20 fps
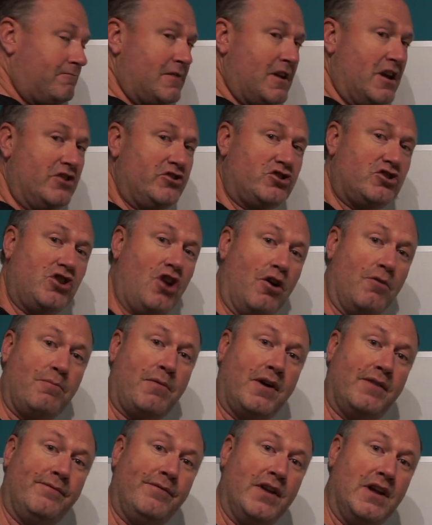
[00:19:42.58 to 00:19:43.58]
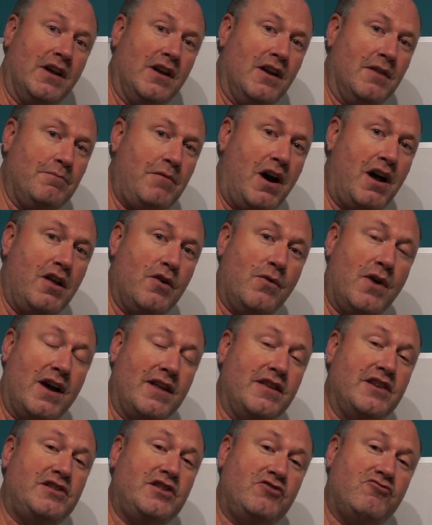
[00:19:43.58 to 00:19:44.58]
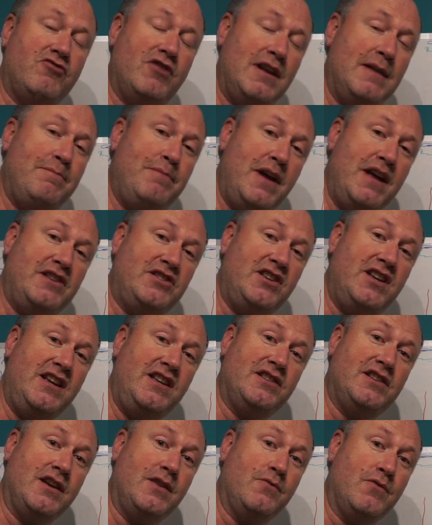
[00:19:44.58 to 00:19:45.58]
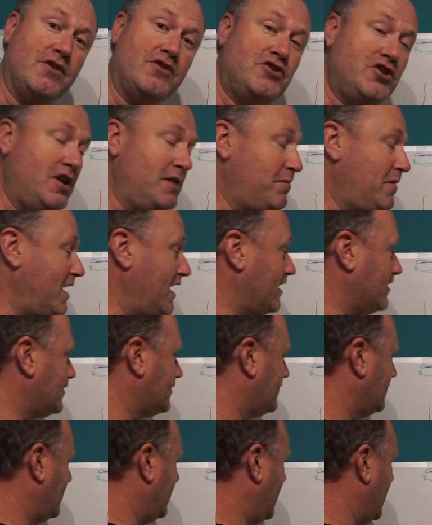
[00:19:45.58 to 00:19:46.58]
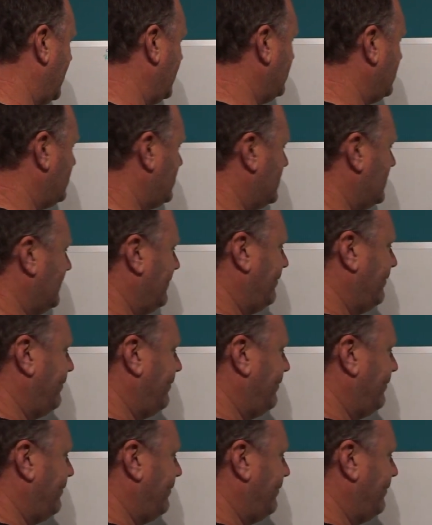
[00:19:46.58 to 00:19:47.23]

and stop. By the way, this is really piss easy with GPS engaged.